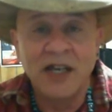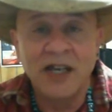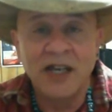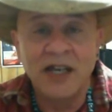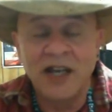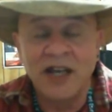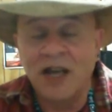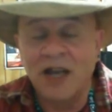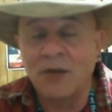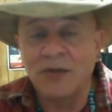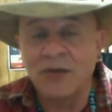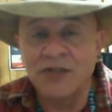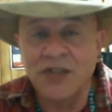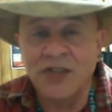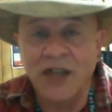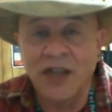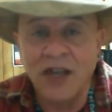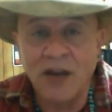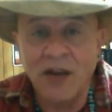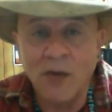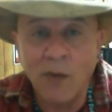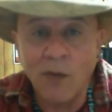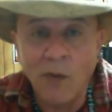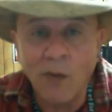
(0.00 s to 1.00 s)
And I was
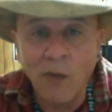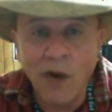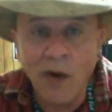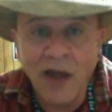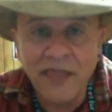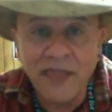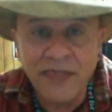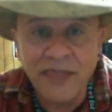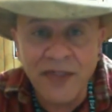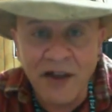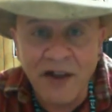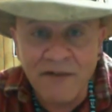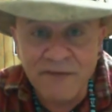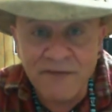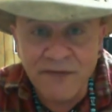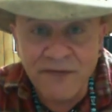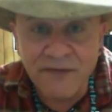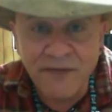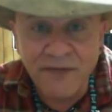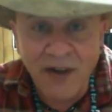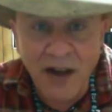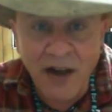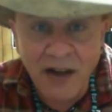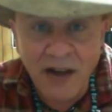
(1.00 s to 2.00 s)
like, "What the
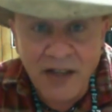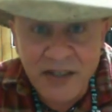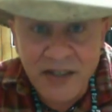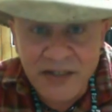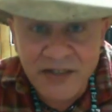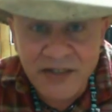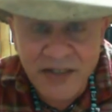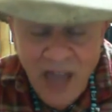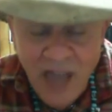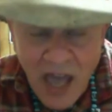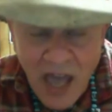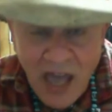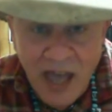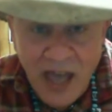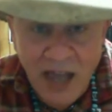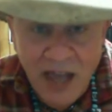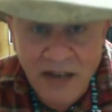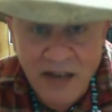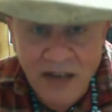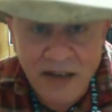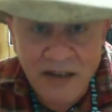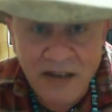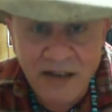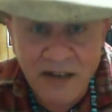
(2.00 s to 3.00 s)
fuck is that?"
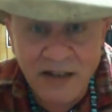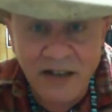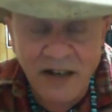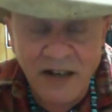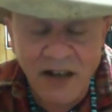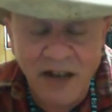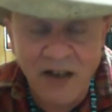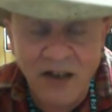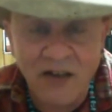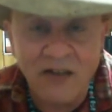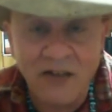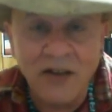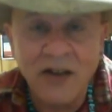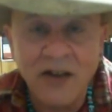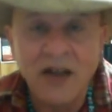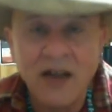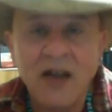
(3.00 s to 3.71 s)
You know.